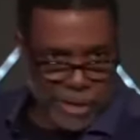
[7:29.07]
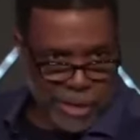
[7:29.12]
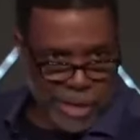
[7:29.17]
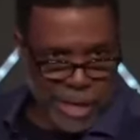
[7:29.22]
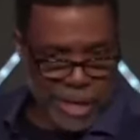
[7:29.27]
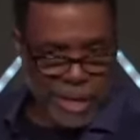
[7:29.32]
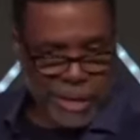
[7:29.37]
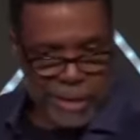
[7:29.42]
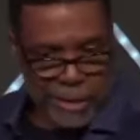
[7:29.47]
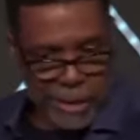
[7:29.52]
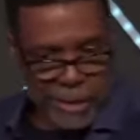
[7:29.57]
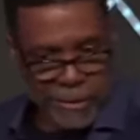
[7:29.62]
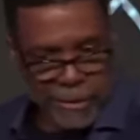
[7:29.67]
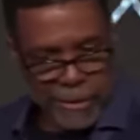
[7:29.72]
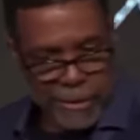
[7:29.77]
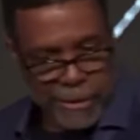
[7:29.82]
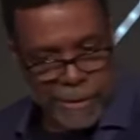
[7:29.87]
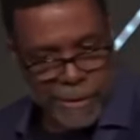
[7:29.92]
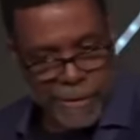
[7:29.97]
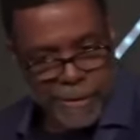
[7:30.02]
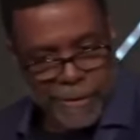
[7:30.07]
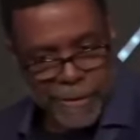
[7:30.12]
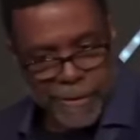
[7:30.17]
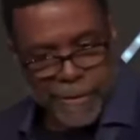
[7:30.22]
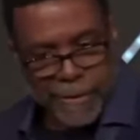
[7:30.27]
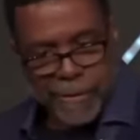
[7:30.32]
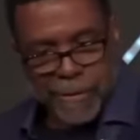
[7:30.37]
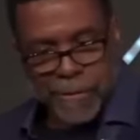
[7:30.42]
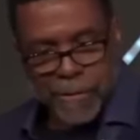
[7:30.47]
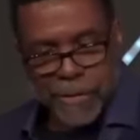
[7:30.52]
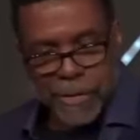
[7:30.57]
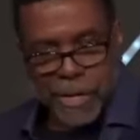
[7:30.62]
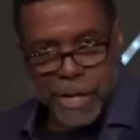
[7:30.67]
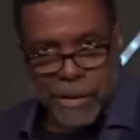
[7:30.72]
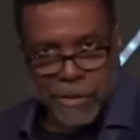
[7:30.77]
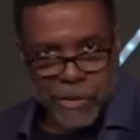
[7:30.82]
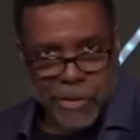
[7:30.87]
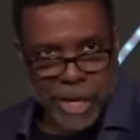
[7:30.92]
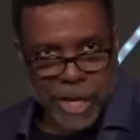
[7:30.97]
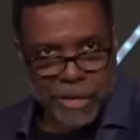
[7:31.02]
Now, yeah, now
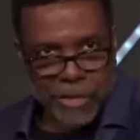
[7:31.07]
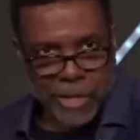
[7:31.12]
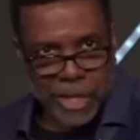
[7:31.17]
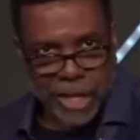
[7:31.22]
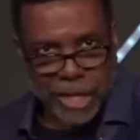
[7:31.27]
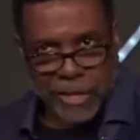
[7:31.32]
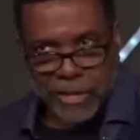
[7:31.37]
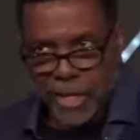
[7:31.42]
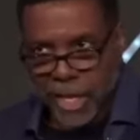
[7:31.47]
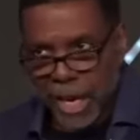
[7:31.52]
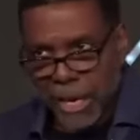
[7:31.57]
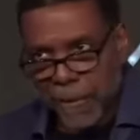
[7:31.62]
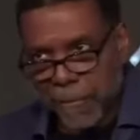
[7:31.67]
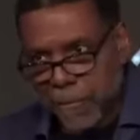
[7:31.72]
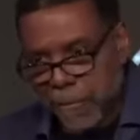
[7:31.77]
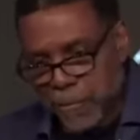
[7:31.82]
y'all trying to stay the same.